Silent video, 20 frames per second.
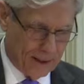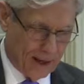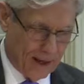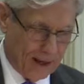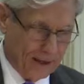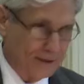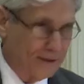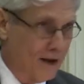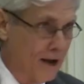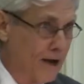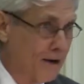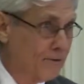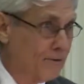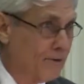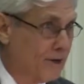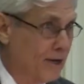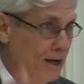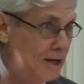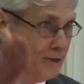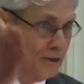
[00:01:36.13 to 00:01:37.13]
And
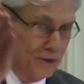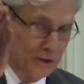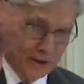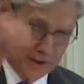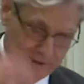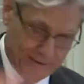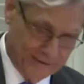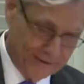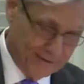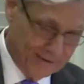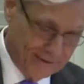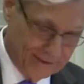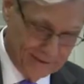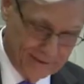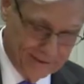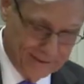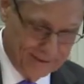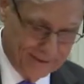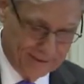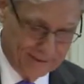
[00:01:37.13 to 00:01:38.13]
congregation,
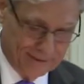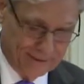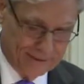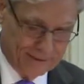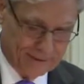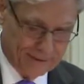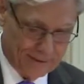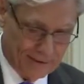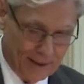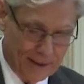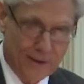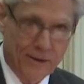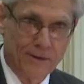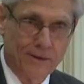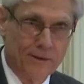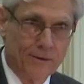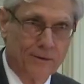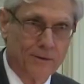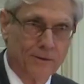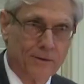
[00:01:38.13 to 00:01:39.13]
thank
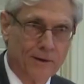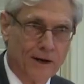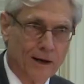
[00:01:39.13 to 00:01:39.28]
you.